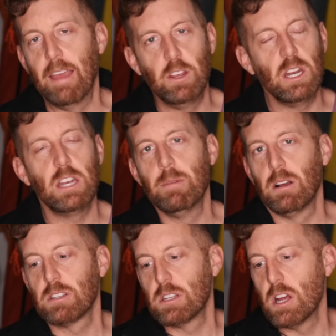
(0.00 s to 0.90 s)
If you need to
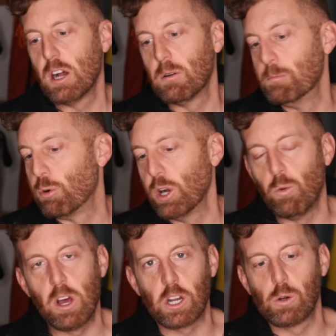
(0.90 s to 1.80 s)
melt snow and
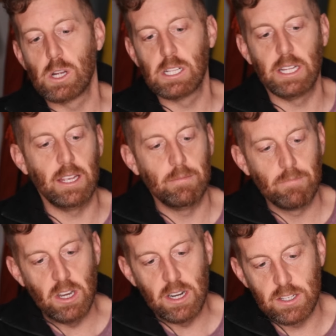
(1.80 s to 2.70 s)
boil water quickly,
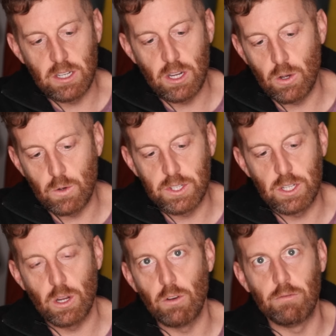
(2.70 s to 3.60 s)
there is no
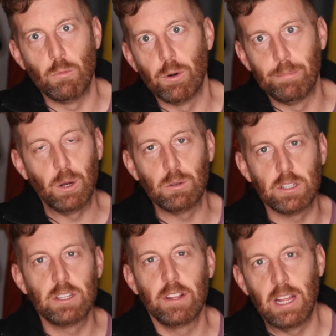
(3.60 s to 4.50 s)
stove more
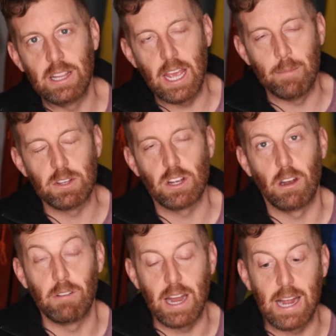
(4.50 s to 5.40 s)
potent than the
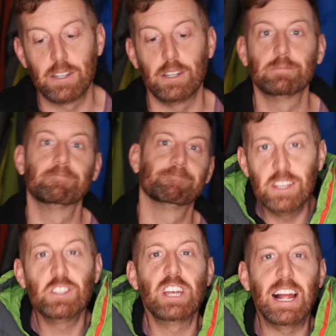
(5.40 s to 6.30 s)
MSR Reactor.
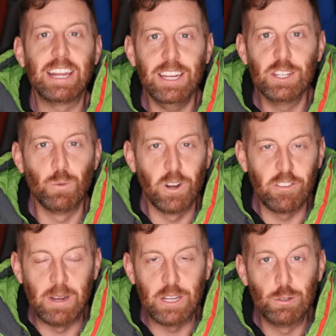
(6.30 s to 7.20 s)
This jacket is one
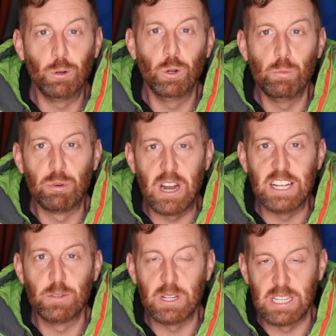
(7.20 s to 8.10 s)
of my true
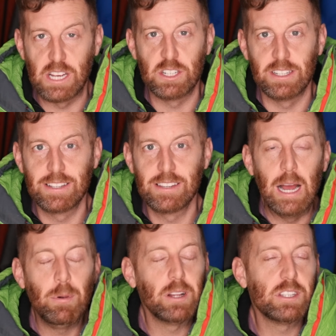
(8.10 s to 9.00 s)
prized possessions.
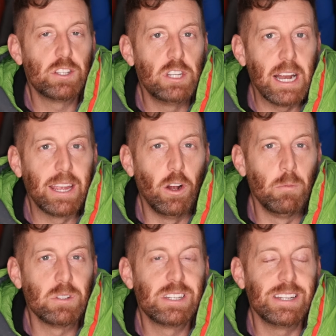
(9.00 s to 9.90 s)
I bought this jacket
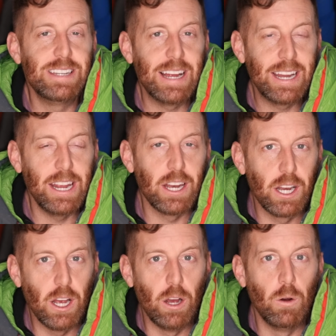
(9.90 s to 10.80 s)
almost a decade
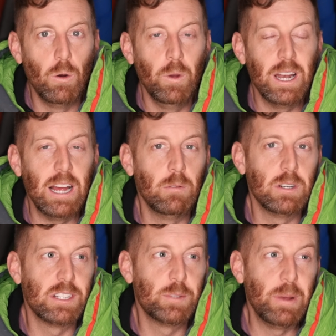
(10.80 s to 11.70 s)
ago when I
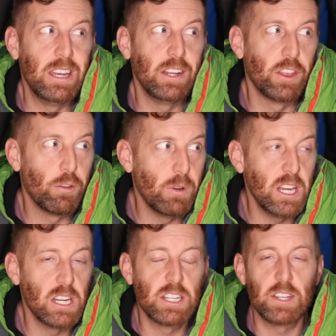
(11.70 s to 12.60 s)
was spending 3
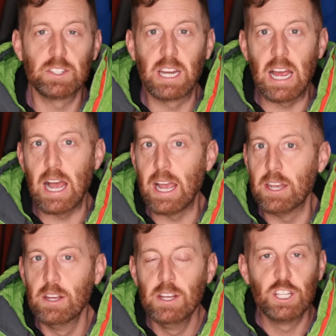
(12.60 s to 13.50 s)
years as a
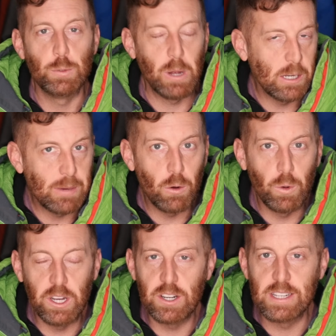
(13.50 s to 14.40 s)
guide, spending my
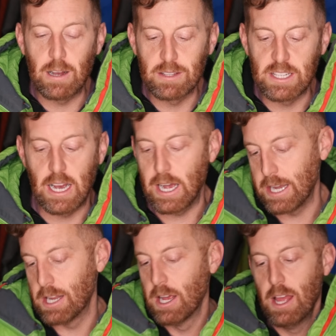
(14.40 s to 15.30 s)
winters
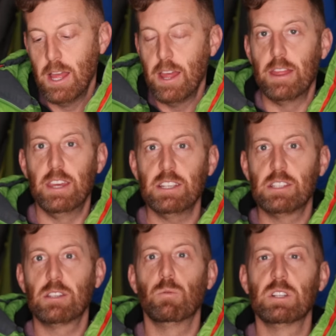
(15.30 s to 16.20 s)
outside.
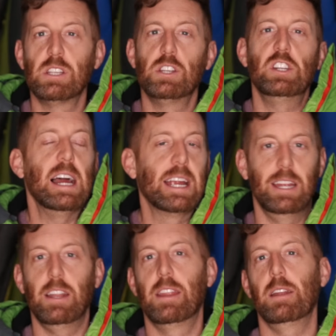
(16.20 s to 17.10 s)
This was the
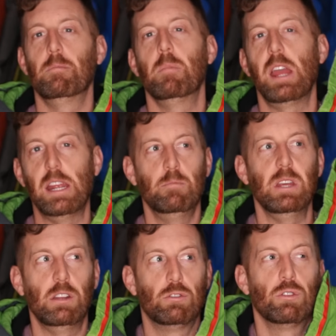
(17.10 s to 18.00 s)
jacket that made
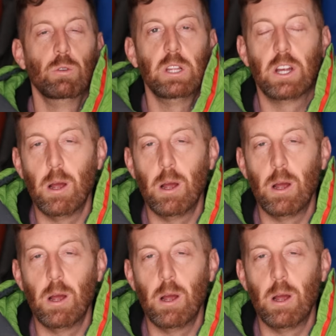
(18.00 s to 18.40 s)
me truly